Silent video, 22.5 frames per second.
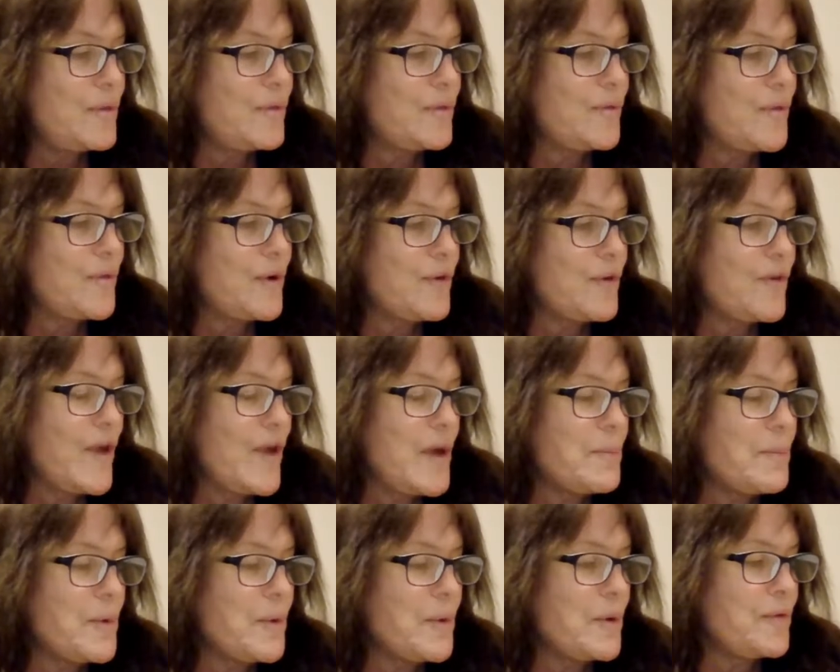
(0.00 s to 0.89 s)
for
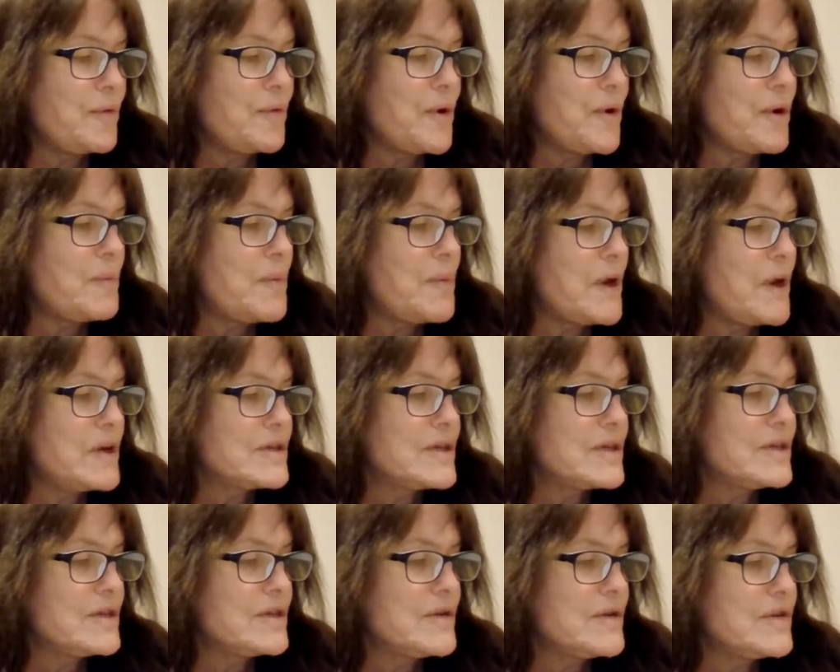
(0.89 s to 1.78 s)
example, referring a patient
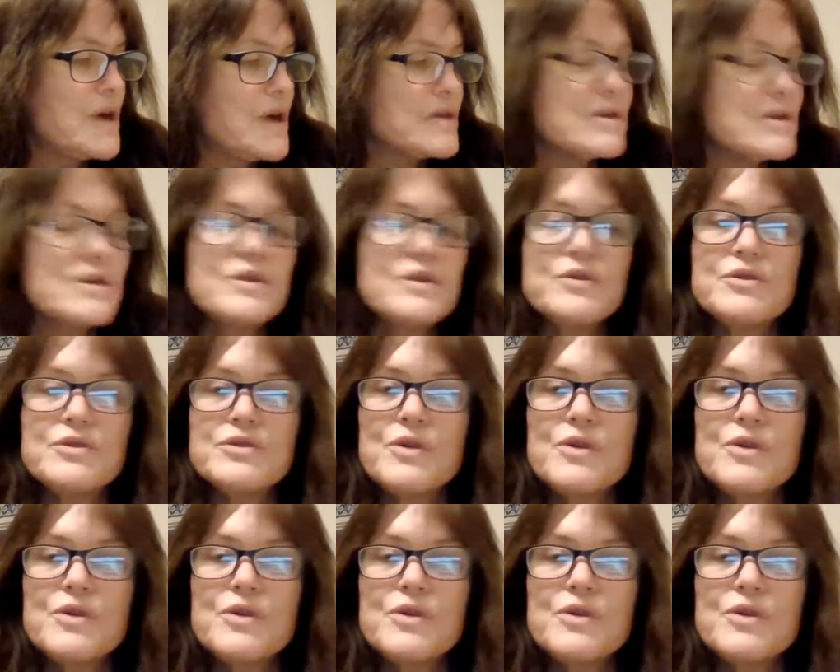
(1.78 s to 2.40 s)
to a specialist